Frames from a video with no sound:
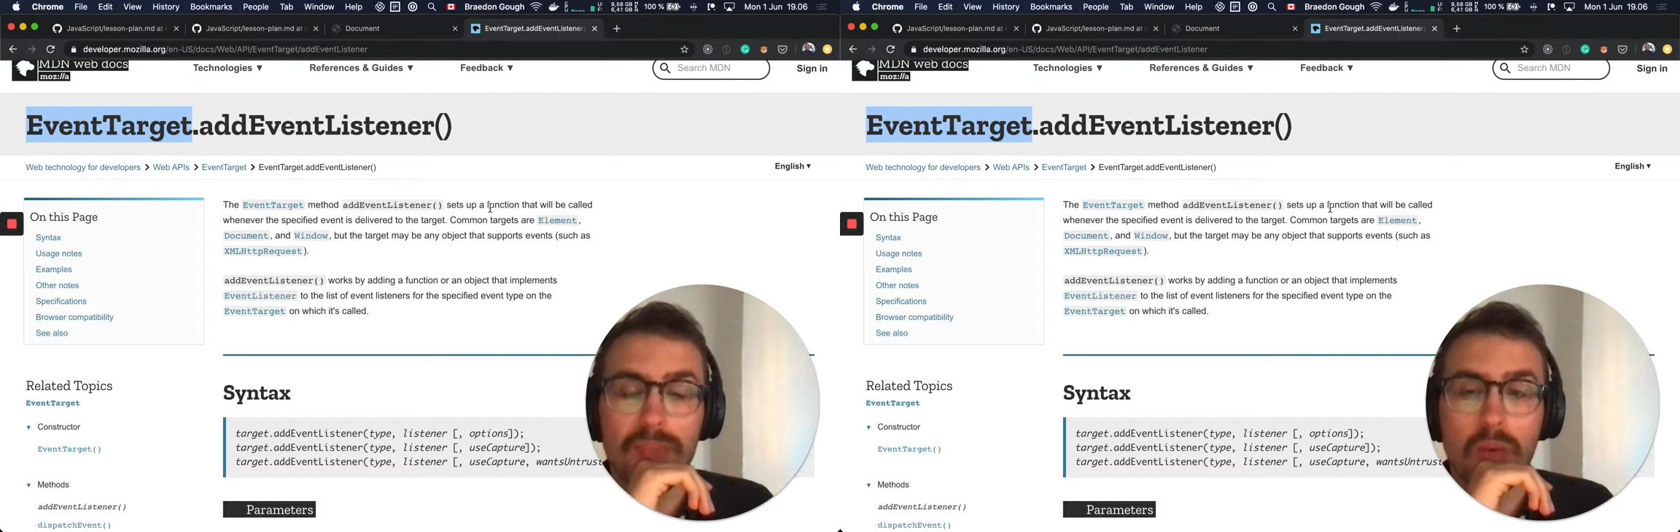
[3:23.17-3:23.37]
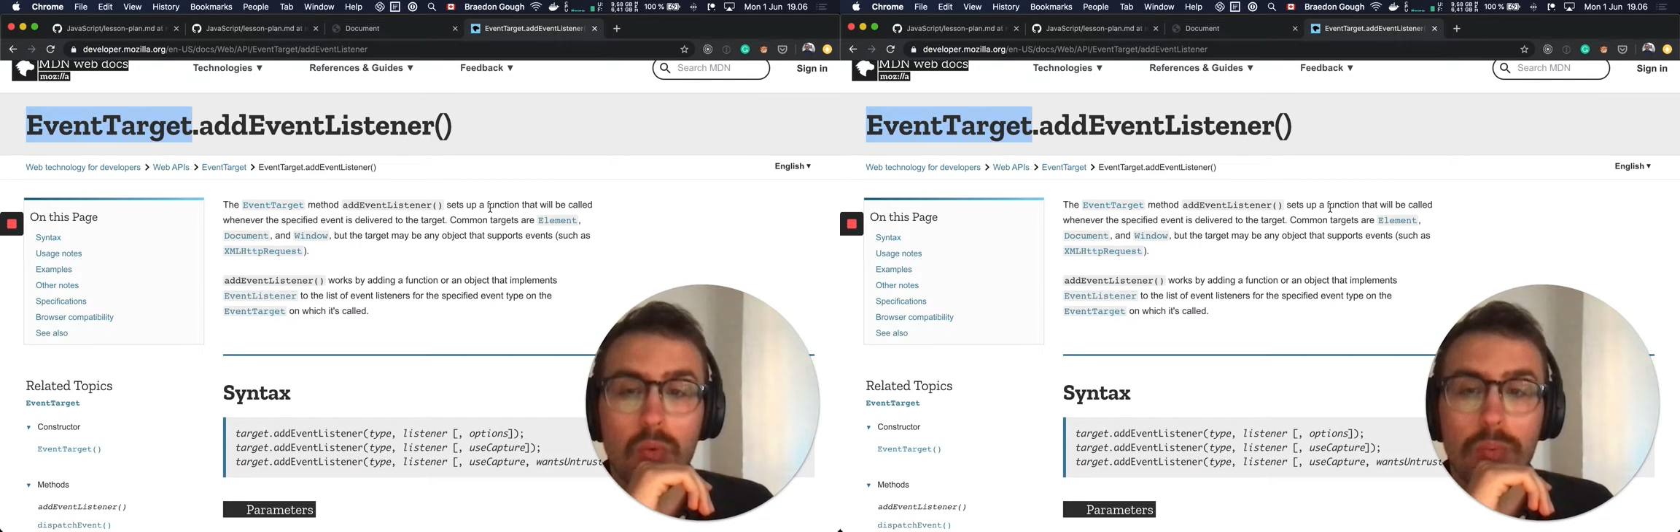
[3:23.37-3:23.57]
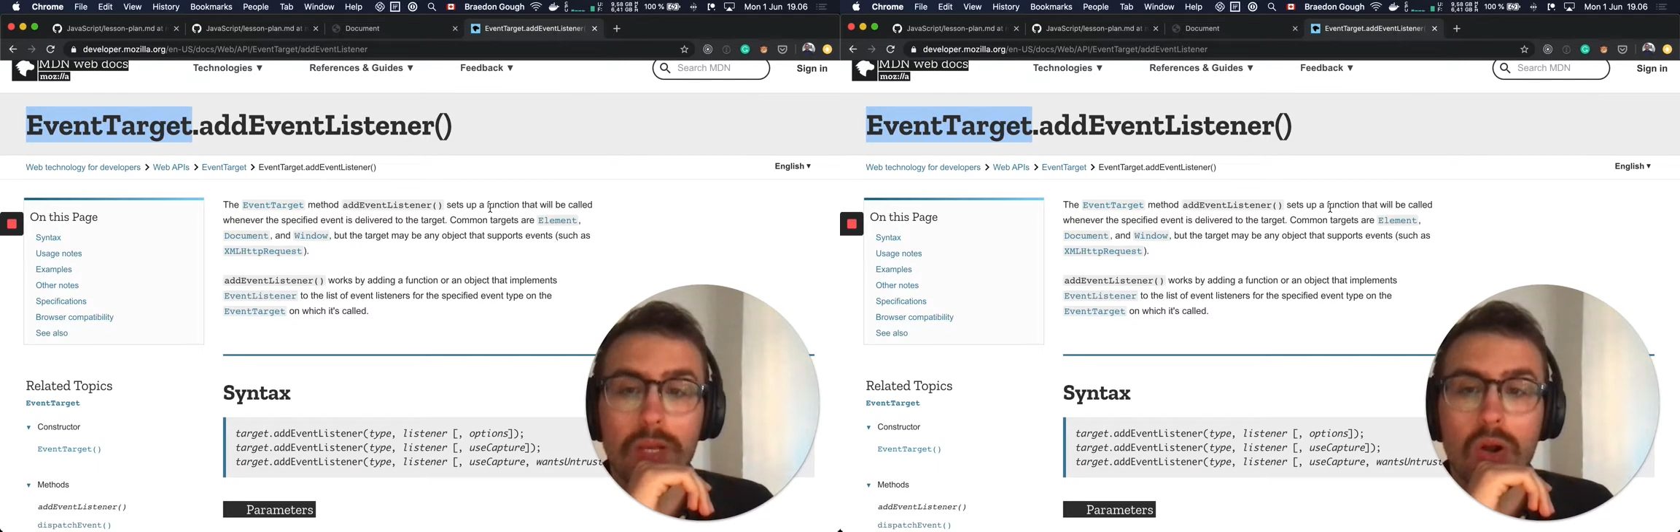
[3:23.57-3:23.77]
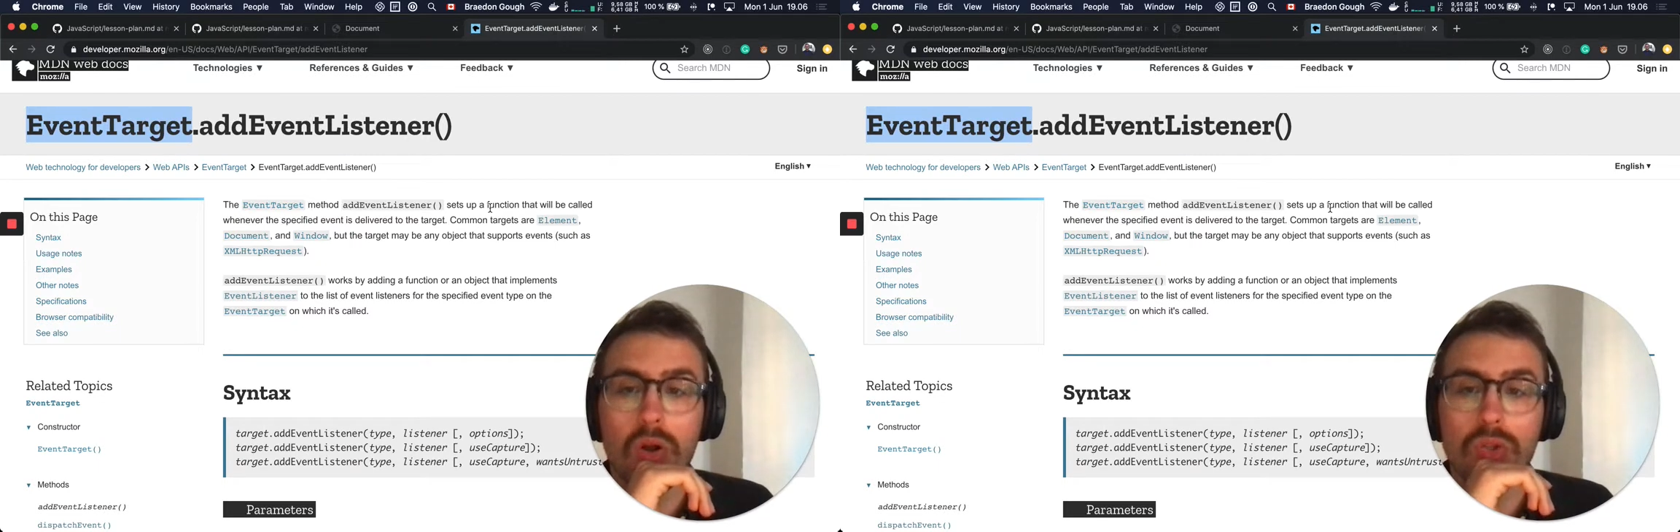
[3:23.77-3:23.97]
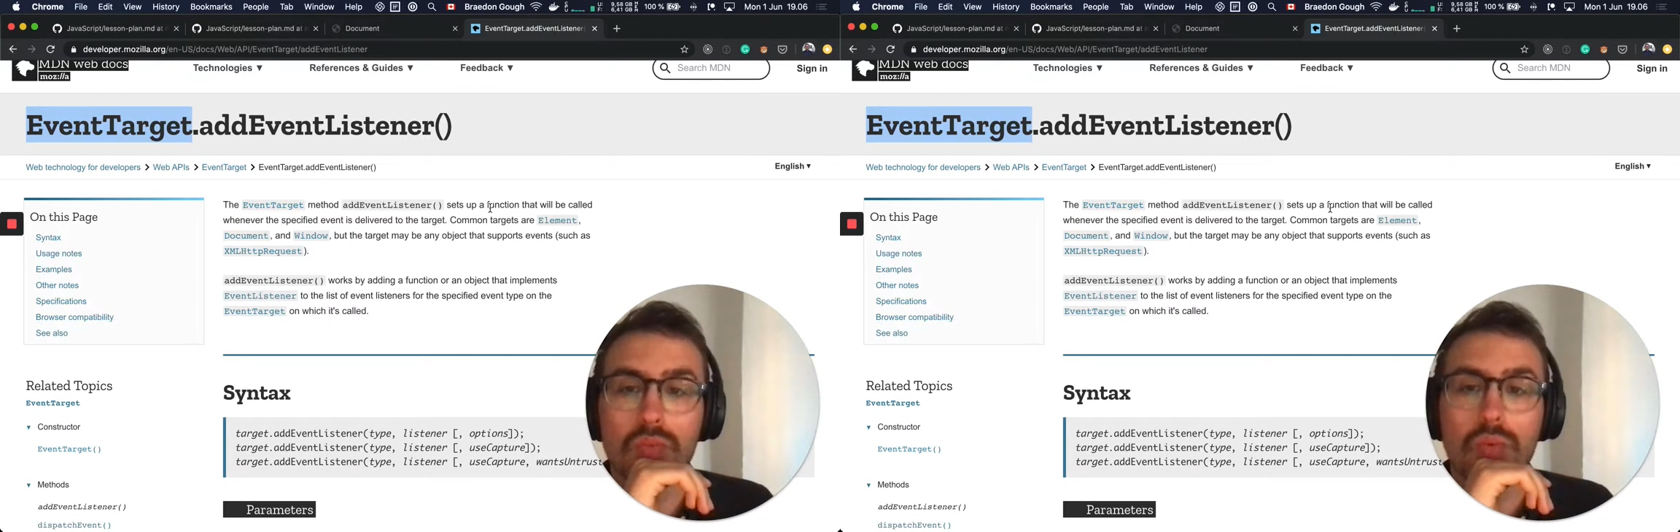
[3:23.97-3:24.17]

that will be called